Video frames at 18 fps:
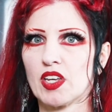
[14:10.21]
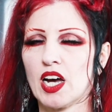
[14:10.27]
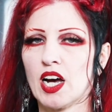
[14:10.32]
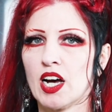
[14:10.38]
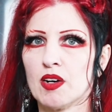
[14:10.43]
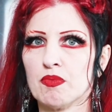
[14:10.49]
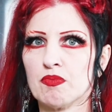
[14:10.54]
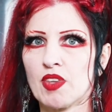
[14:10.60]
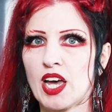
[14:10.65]

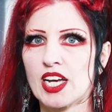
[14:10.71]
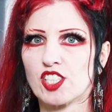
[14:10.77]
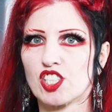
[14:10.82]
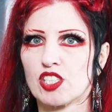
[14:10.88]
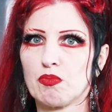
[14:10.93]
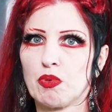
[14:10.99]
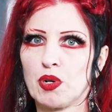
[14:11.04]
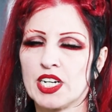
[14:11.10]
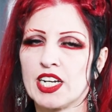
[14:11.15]
I
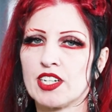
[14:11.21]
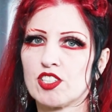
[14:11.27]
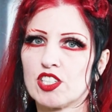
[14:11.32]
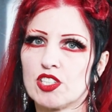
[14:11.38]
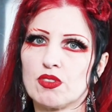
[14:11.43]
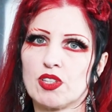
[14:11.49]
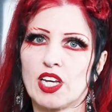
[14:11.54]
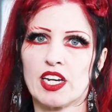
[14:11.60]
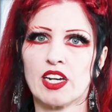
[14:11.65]
should point out
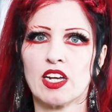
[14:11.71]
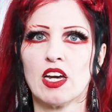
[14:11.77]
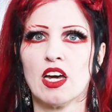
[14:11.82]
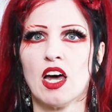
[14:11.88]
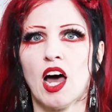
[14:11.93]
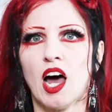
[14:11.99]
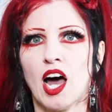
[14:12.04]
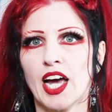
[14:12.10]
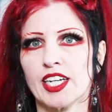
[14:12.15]
to you that
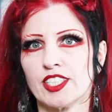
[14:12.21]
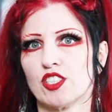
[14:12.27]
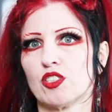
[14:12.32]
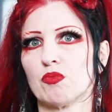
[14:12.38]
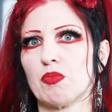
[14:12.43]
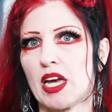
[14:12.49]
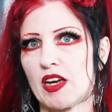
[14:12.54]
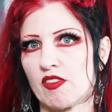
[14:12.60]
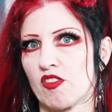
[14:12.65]
I
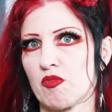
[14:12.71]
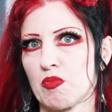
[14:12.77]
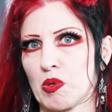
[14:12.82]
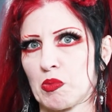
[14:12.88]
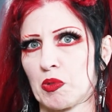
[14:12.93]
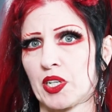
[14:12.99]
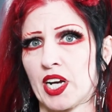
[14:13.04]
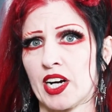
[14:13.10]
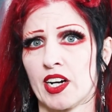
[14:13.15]
do pay for
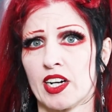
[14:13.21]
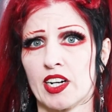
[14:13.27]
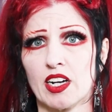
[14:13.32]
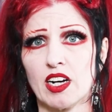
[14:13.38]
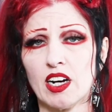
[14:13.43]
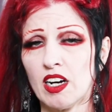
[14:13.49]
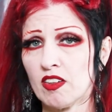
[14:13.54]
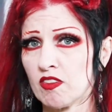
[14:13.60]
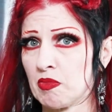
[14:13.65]
Purple Carrot
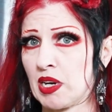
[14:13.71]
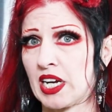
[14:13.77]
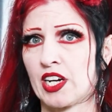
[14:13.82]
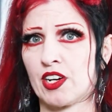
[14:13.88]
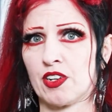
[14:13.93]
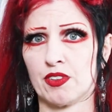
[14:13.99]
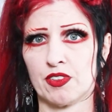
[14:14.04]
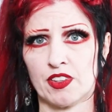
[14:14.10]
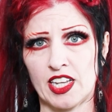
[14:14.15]
of my own.